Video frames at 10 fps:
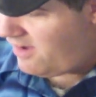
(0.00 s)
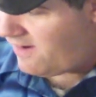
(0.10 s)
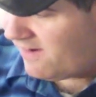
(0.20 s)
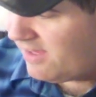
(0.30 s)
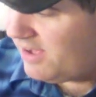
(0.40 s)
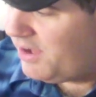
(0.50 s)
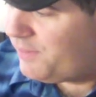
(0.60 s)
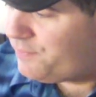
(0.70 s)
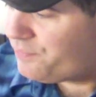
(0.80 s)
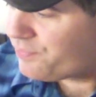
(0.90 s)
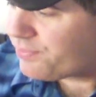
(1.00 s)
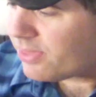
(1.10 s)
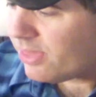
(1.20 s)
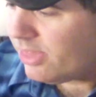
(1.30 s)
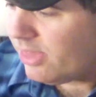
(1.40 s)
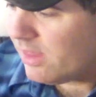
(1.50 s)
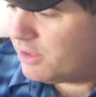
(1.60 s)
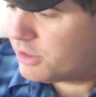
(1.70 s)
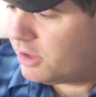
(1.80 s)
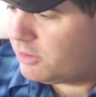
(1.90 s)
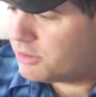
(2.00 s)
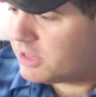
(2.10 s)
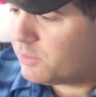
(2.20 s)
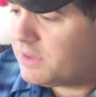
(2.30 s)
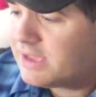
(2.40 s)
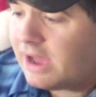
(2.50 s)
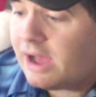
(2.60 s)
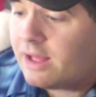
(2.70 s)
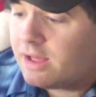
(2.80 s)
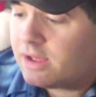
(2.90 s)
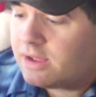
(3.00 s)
So it looks like we got